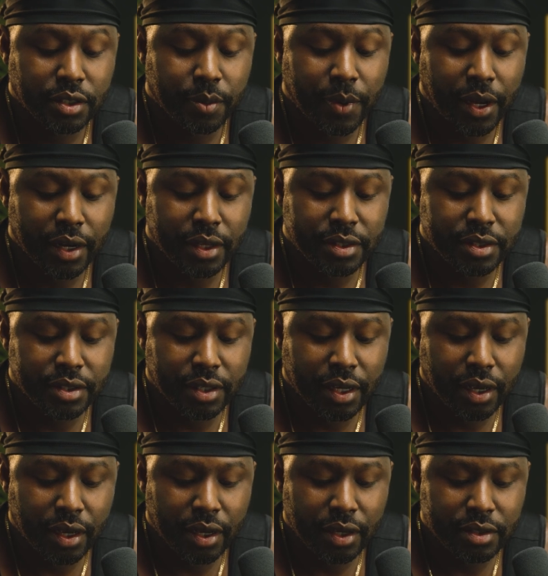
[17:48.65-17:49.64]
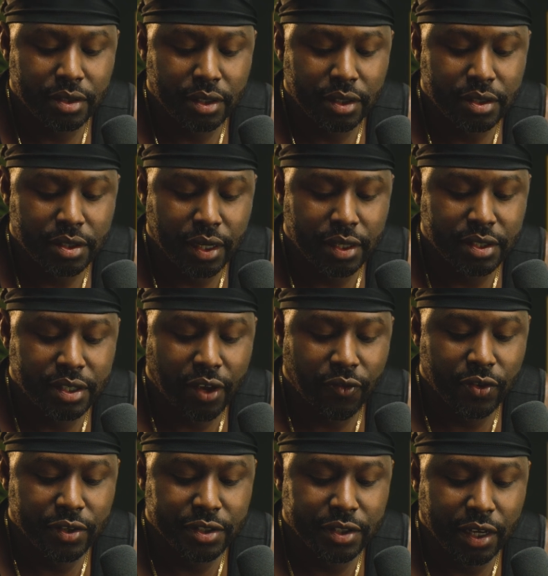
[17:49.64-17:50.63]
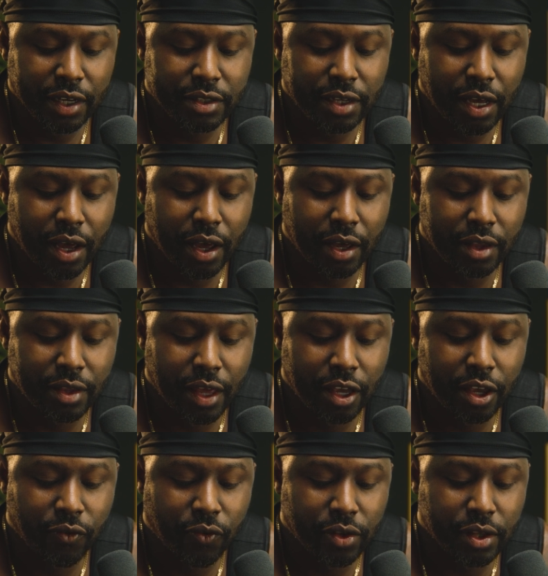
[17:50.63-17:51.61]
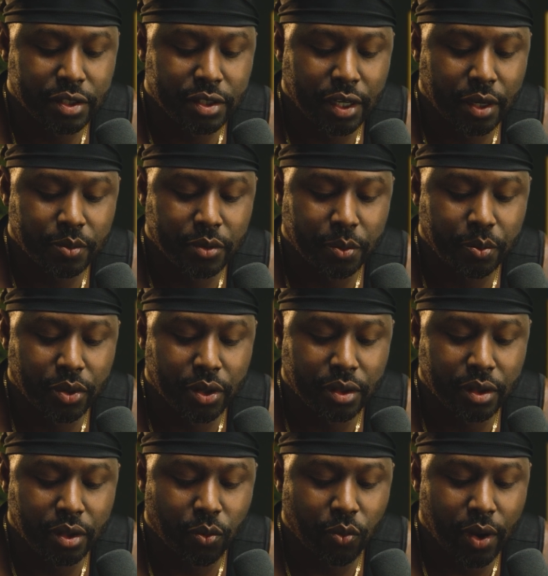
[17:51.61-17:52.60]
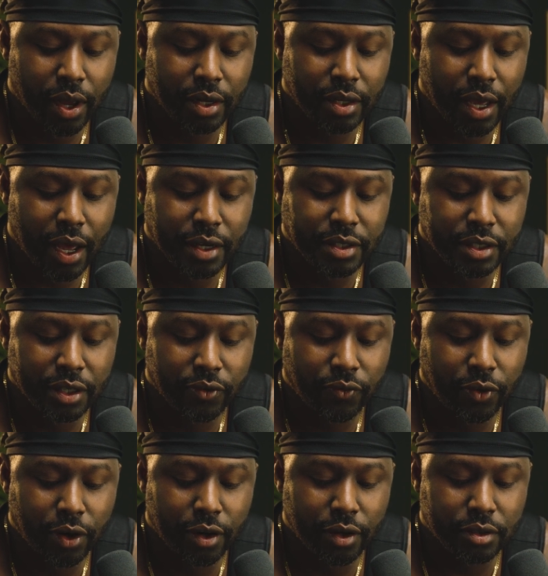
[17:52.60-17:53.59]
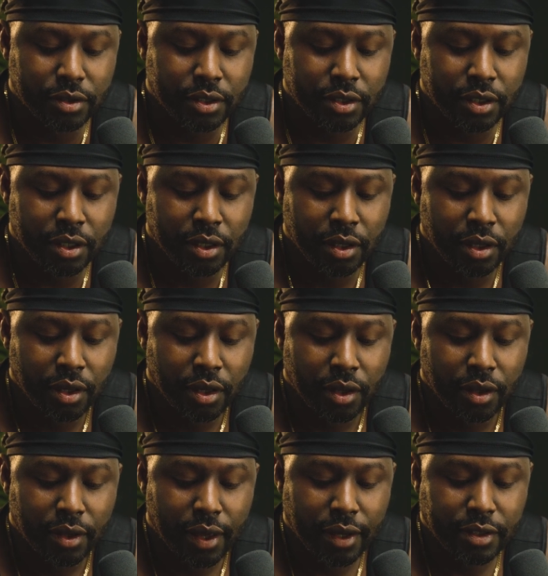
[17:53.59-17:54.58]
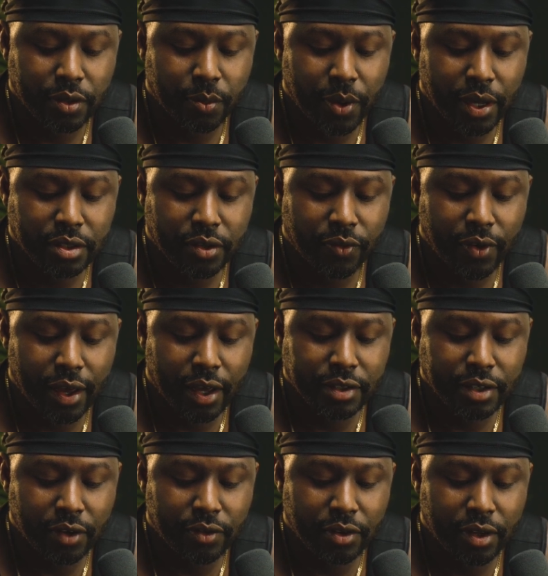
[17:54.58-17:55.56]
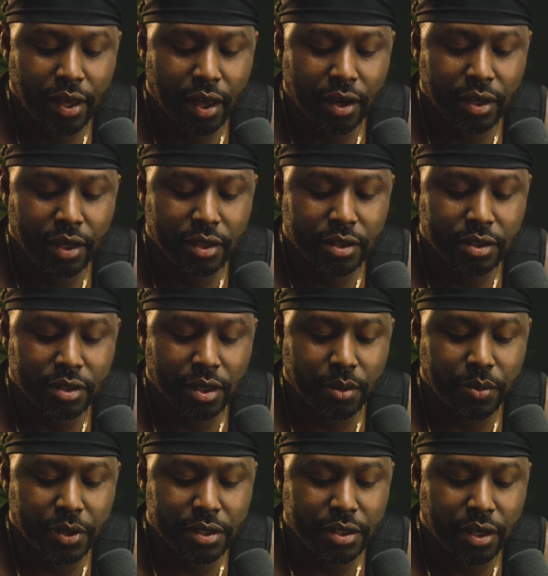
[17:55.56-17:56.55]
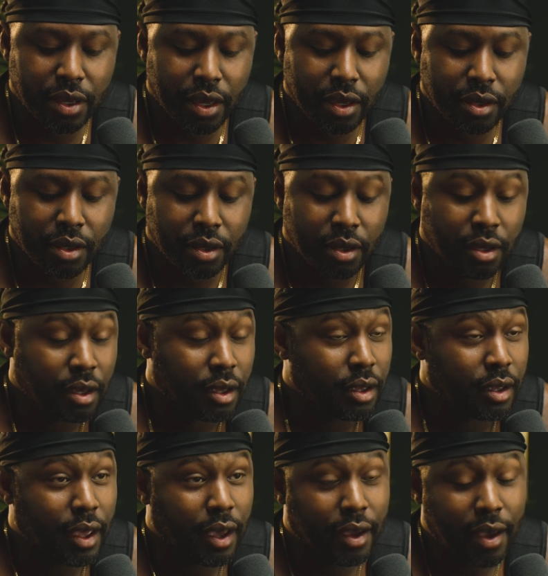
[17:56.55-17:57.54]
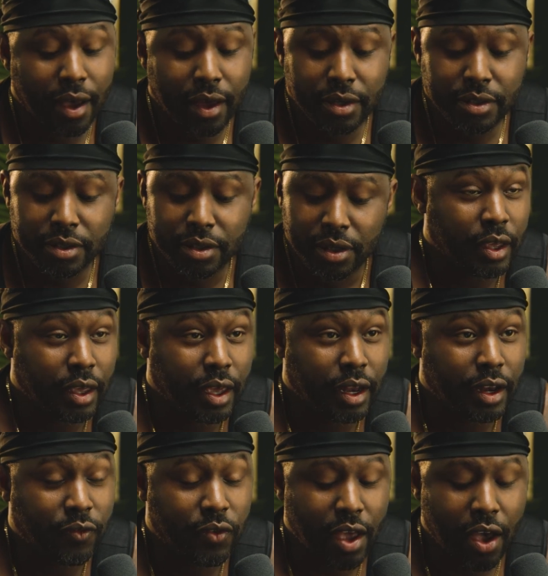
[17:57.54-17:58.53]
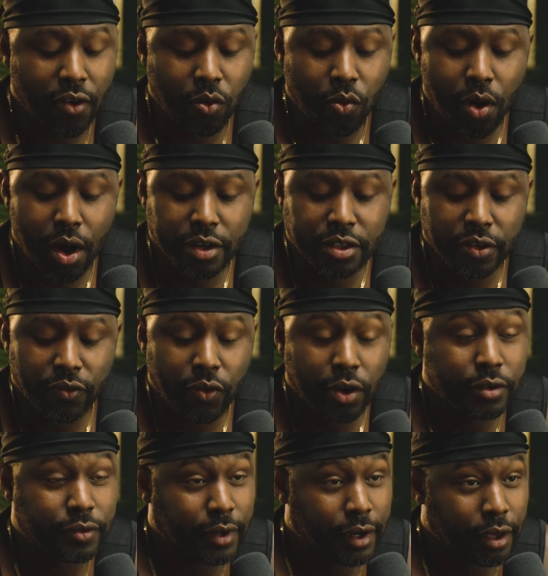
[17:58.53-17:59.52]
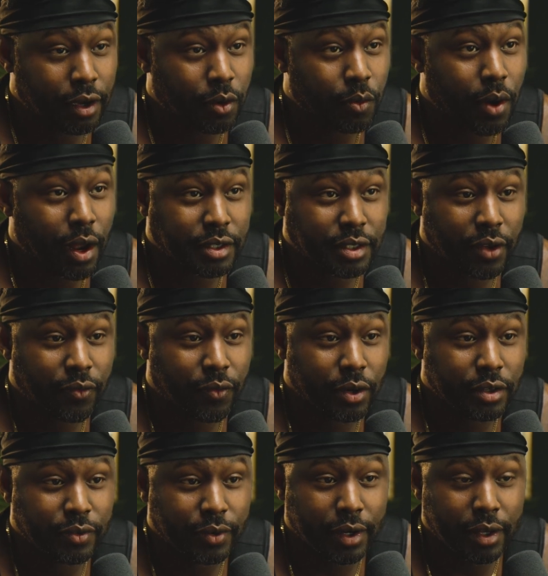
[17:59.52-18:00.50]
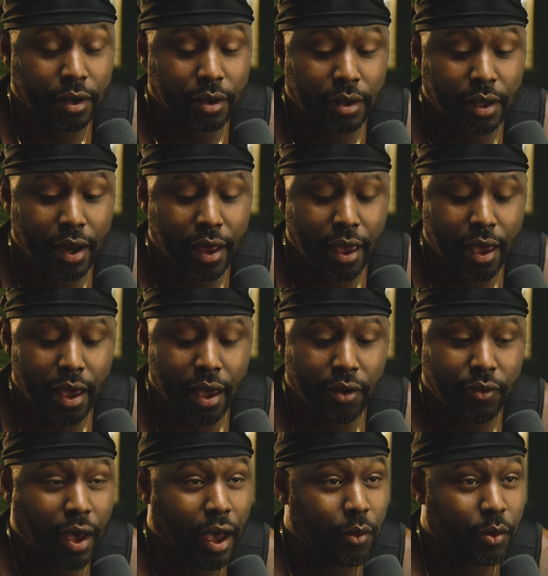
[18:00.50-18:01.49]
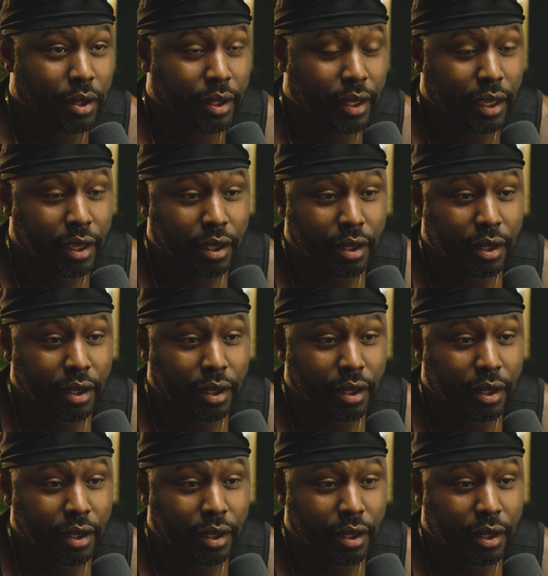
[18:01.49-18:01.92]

Somebody says, looks like Stefan says, hi, thank you for the tip to put the red dots in first. That's the best advice. After that, it's a piece of cake. Yeah, guys, again, if you haven't watched the first video, watch that first video that I have. I will link